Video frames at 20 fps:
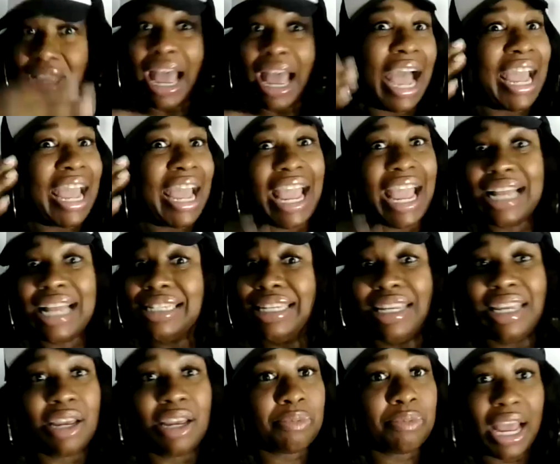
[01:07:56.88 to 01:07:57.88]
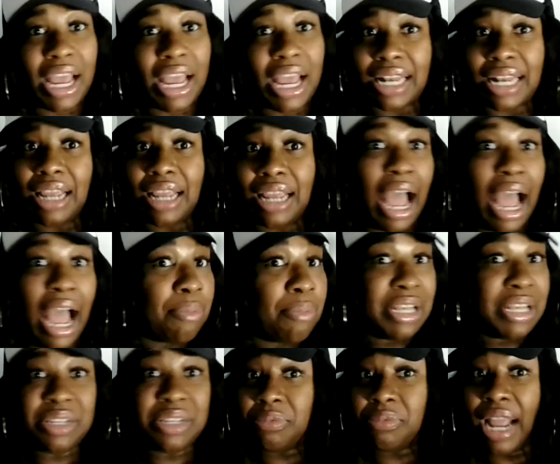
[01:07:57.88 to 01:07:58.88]
I had to get ready. I
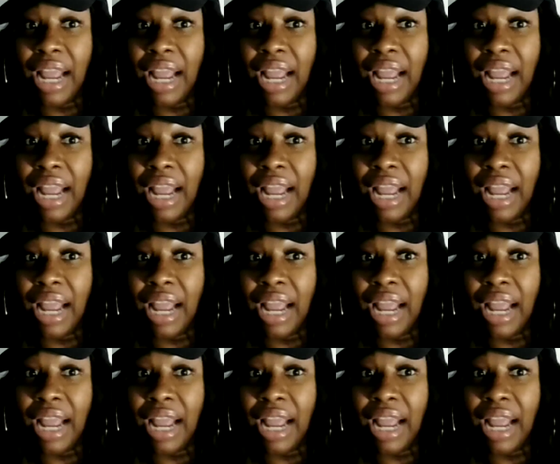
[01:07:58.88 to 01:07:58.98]
wasn't ready.